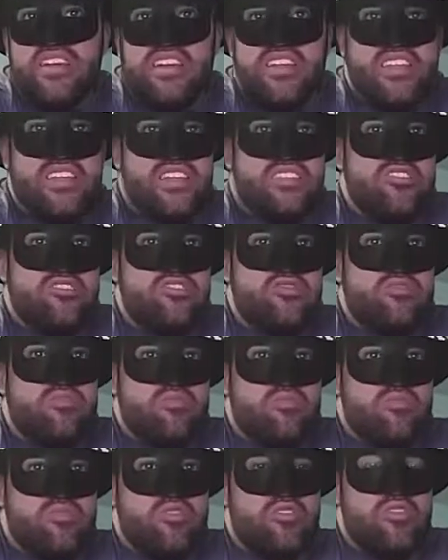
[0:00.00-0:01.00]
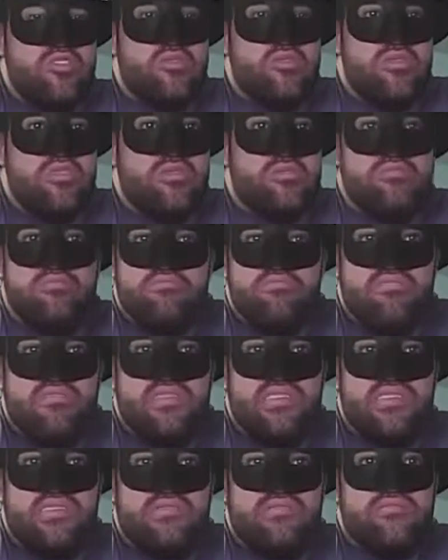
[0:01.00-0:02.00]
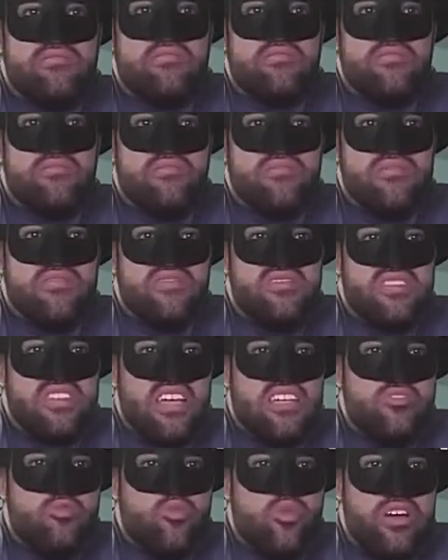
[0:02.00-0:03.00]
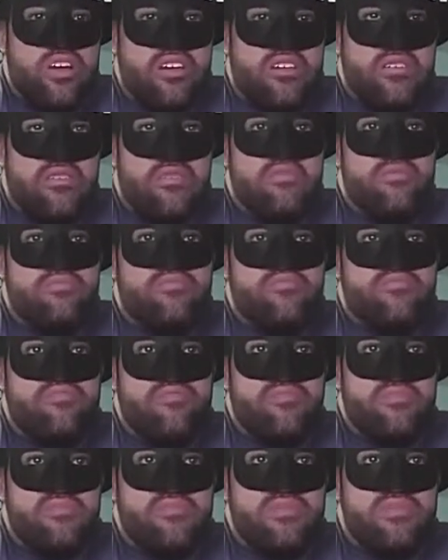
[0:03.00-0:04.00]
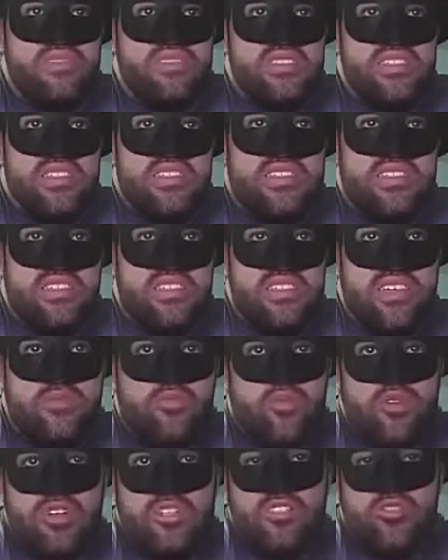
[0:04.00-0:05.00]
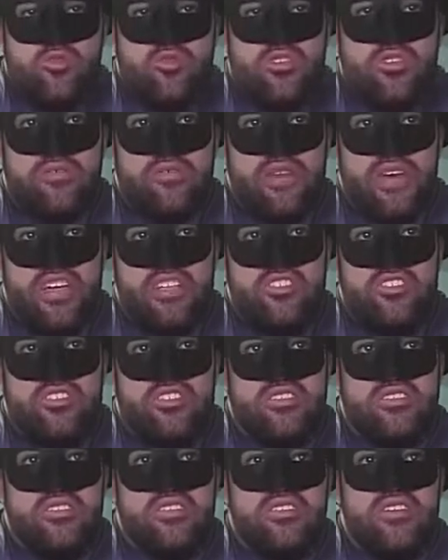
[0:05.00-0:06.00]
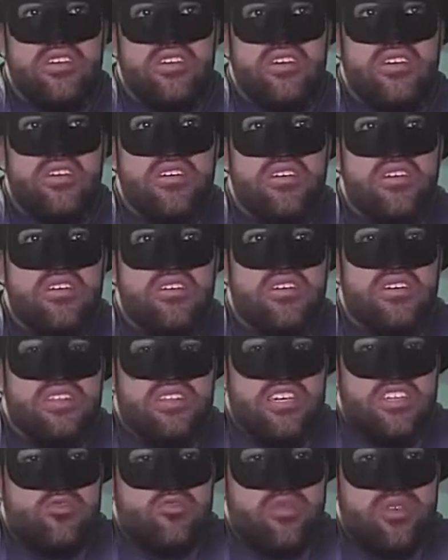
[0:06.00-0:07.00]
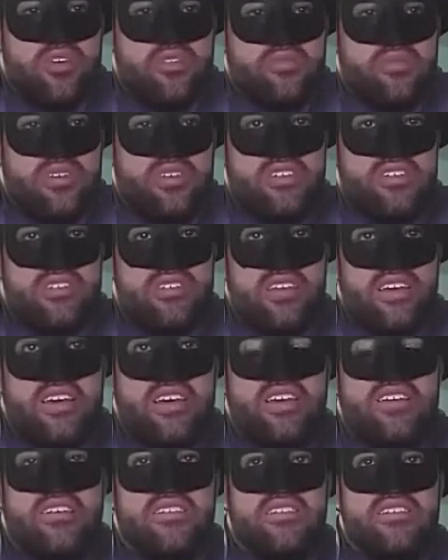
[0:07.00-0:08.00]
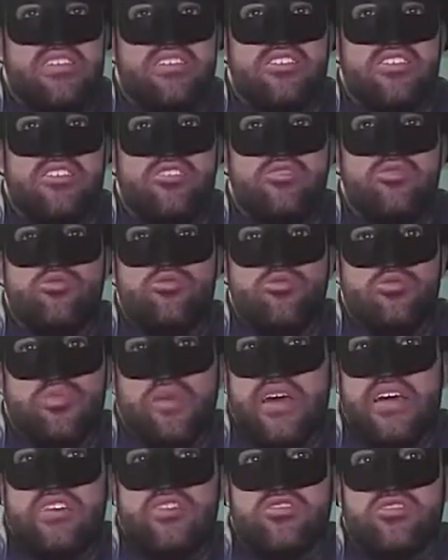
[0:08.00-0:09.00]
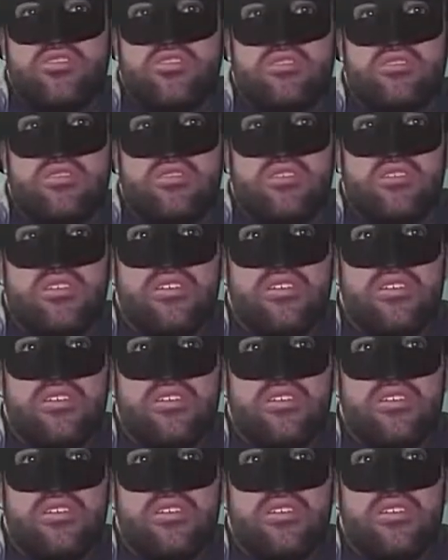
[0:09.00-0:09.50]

there and they just do it. That's weird. Deep Wells Haunted Mansion. That's weird because like that's a huge mansion.